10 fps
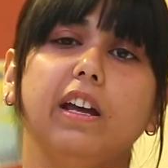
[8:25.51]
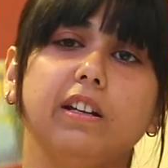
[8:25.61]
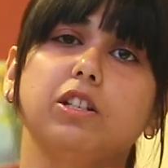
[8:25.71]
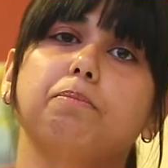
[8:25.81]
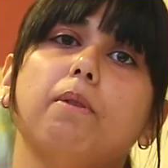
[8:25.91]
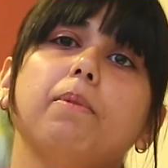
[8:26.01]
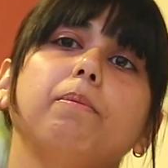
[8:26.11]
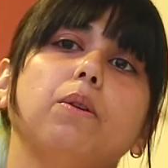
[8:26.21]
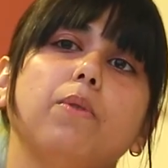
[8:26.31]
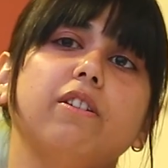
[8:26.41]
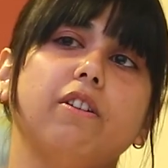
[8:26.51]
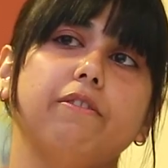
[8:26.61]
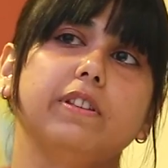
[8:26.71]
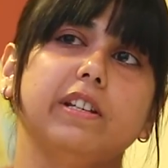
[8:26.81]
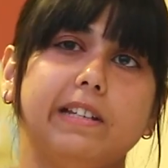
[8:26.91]
It is probably one
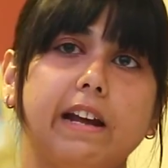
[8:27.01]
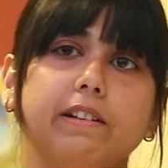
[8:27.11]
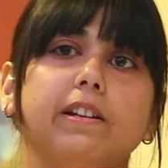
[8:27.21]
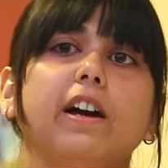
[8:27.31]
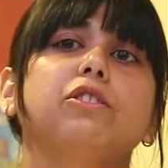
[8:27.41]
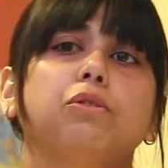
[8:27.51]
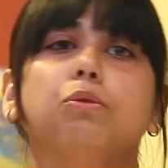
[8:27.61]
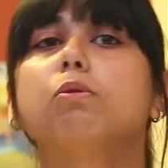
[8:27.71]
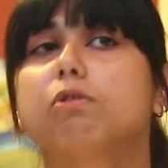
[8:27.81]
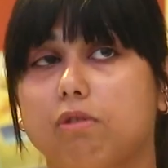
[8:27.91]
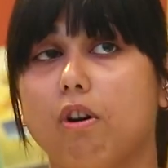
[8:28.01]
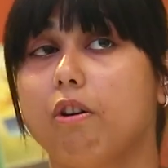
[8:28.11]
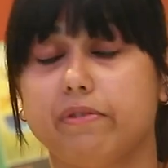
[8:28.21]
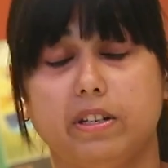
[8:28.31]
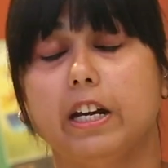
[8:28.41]
of the standardized tools
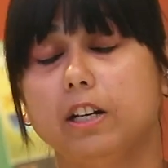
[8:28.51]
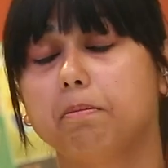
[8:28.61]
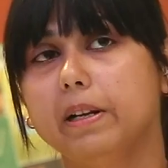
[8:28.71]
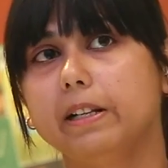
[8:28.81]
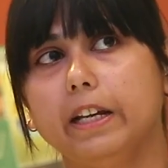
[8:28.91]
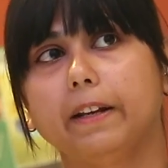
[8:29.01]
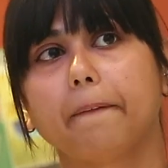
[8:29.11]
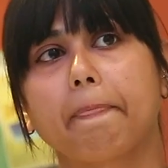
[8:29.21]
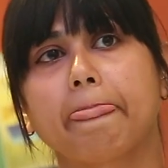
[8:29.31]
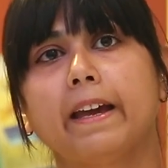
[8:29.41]
of state building.